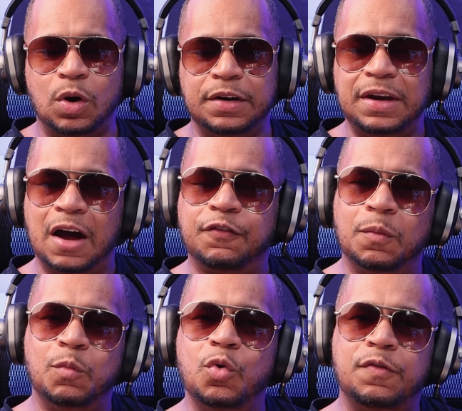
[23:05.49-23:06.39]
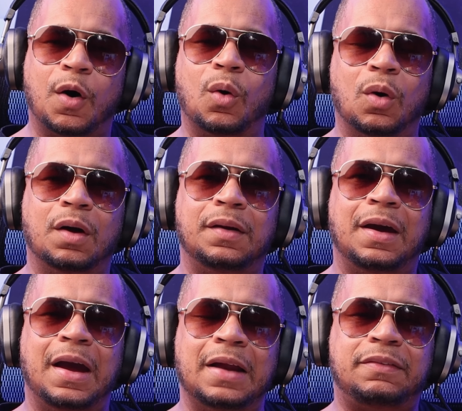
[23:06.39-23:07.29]
would never move on
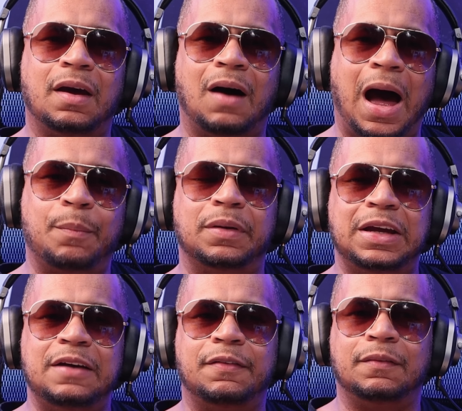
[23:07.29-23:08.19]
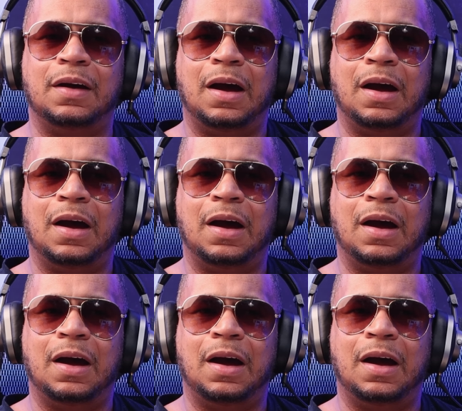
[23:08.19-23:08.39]
until I believe